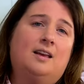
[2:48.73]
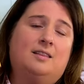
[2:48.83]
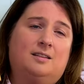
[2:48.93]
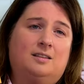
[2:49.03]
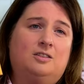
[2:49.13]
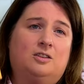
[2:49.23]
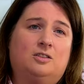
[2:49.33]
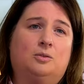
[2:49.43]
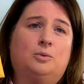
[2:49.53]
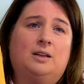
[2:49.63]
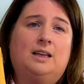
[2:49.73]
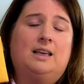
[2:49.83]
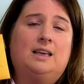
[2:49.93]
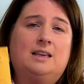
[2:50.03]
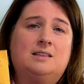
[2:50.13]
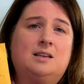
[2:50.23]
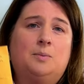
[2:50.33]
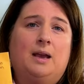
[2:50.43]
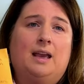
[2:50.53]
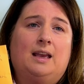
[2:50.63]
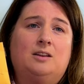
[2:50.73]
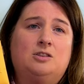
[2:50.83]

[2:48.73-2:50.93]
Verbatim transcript: This is just a really easy way